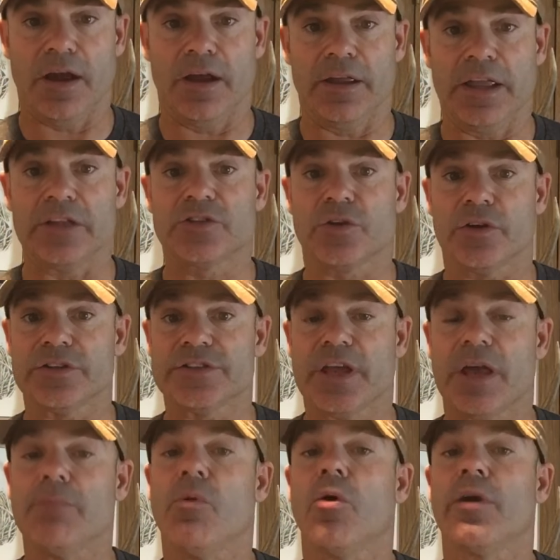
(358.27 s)
it's going to
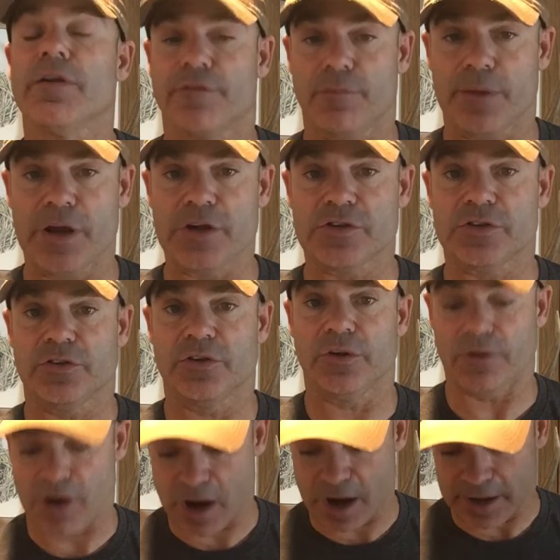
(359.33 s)
send more information to
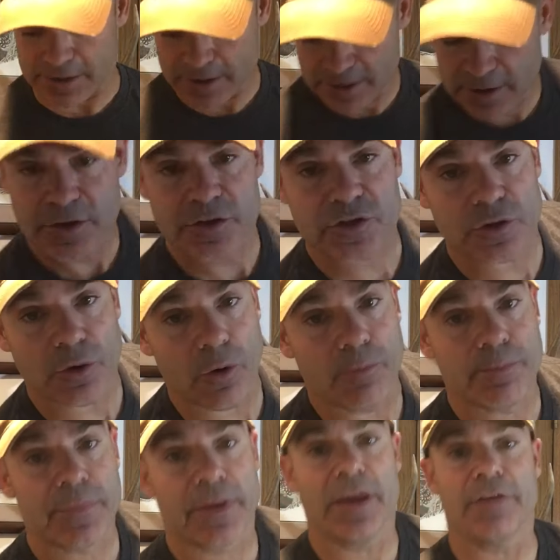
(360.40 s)
your eye. So
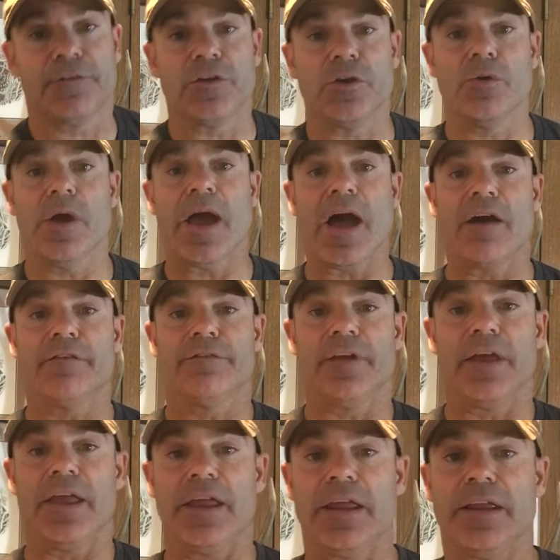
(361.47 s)
if you have
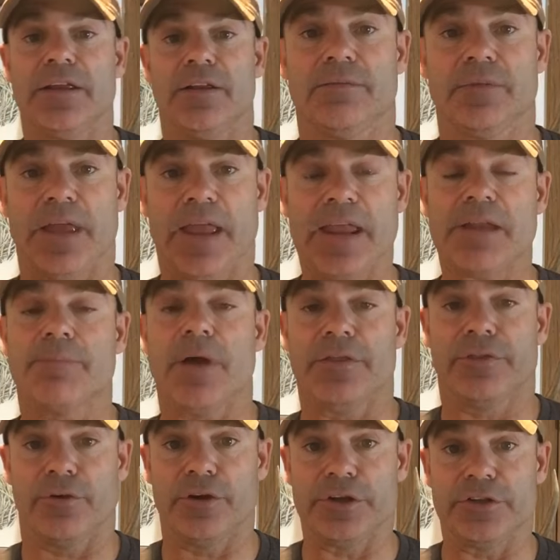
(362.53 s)
a 8 by
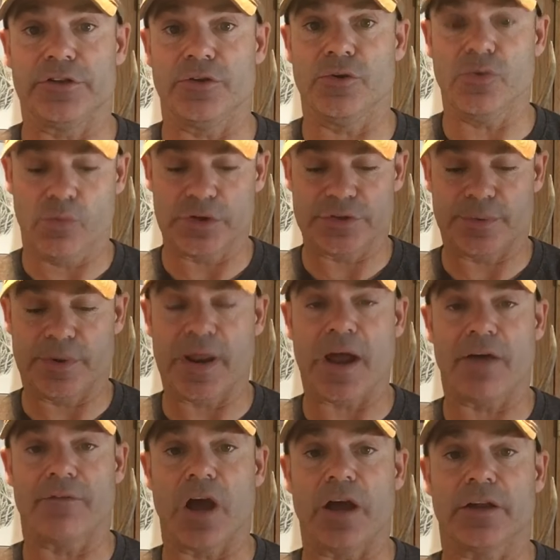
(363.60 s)
32, which would
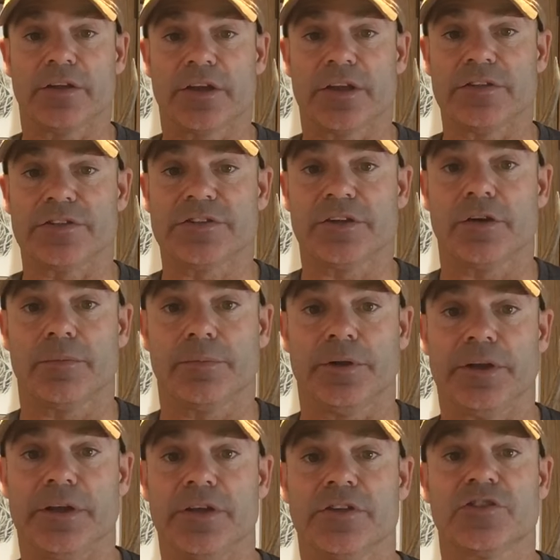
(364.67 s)
have a
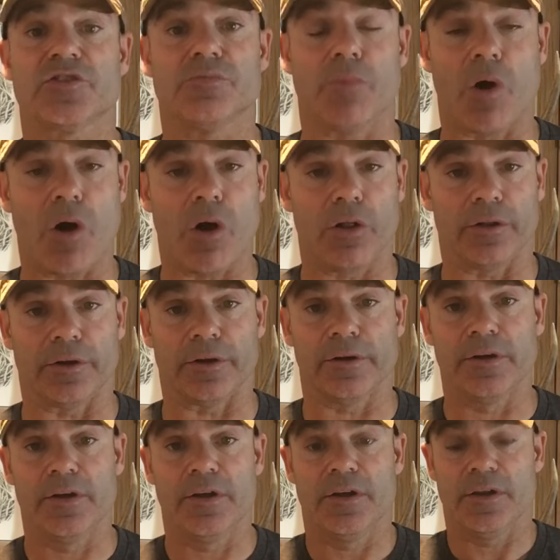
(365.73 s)
considerably smaller
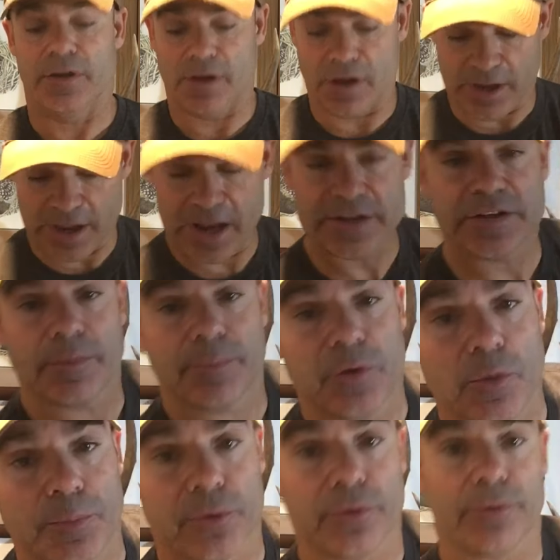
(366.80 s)
exit
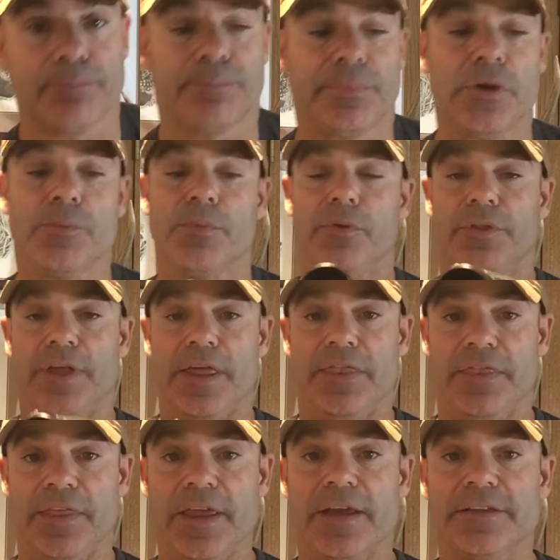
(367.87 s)
pupil than
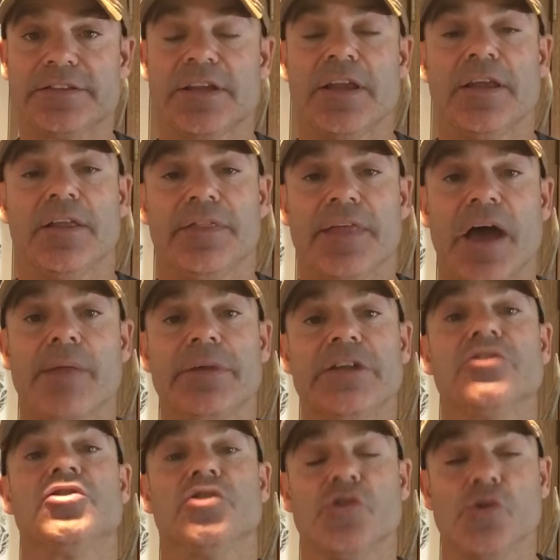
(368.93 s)
this, that
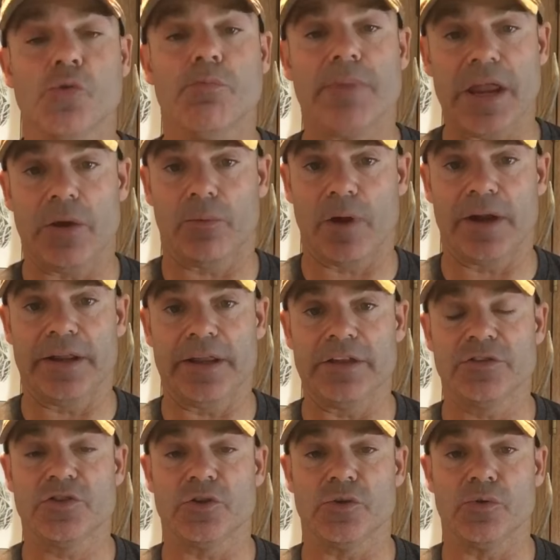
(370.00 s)
means you may run
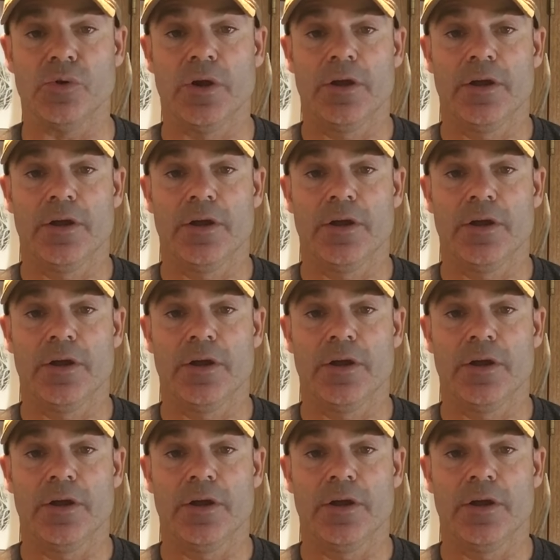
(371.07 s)
into